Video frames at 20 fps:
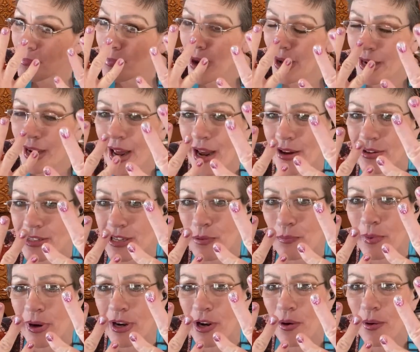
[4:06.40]
my nails,
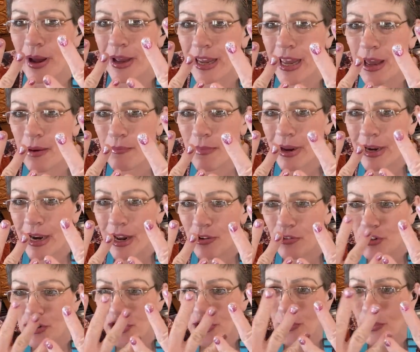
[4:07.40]
and we know I keep my
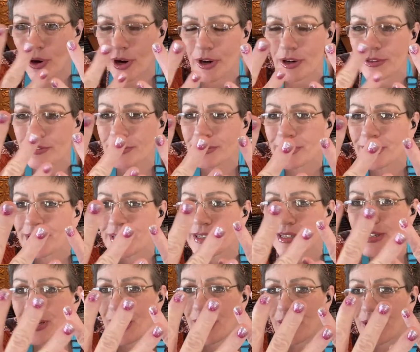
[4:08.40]
nails short.
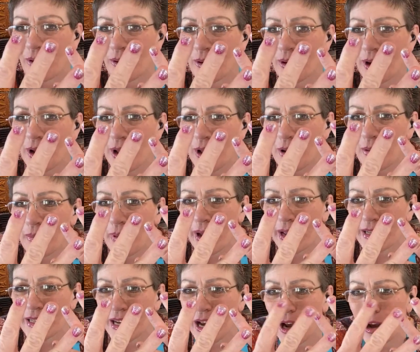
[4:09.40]
So,
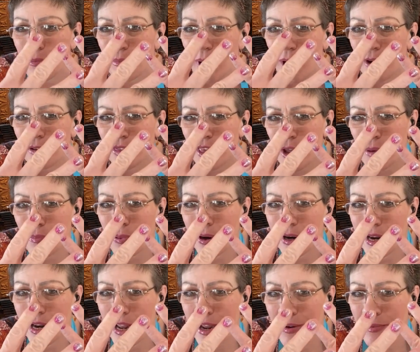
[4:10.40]
but aren't they
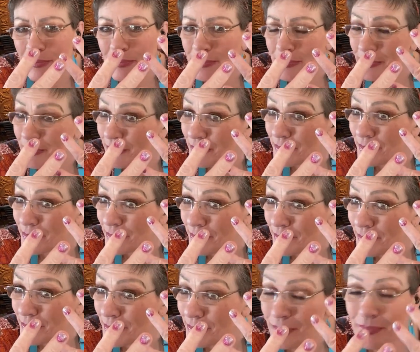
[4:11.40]
pretty?
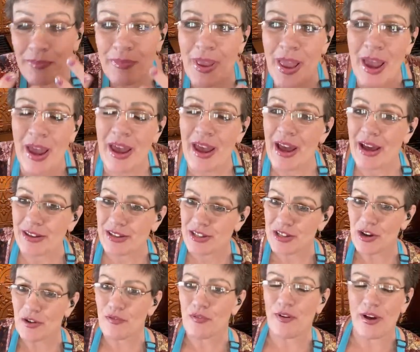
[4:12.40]
It's
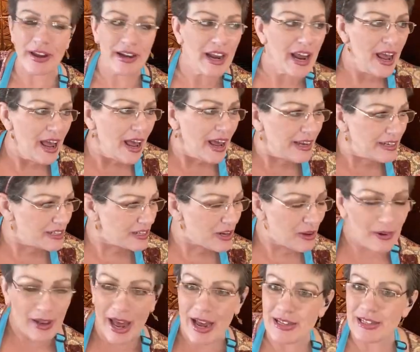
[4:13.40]
so fun. And
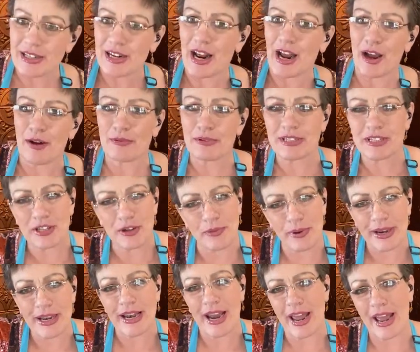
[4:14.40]
so last night I was
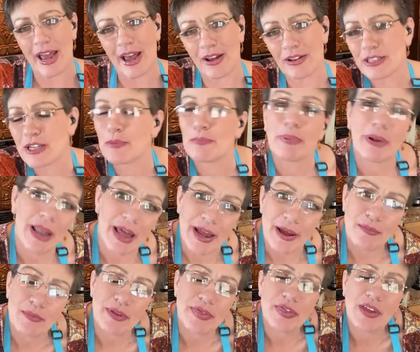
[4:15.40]
doing nails and
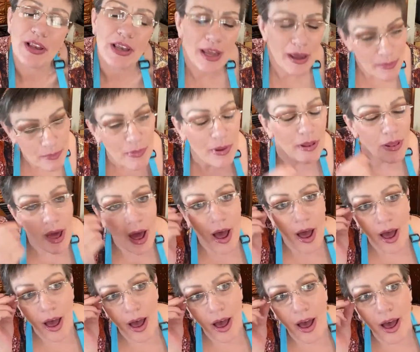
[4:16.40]
playing with the lip
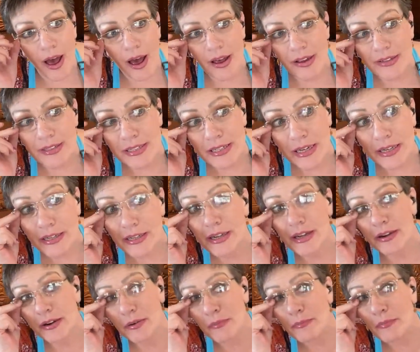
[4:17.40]
gloss and,
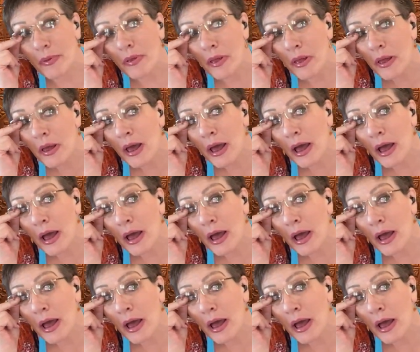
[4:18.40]
you know,